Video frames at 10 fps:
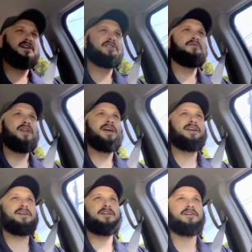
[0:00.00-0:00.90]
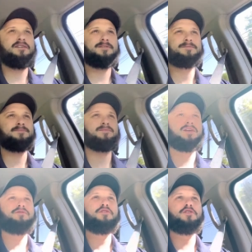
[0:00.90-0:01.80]
kind of like uh,
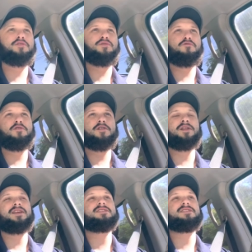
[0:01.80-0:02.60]
I've heard of the word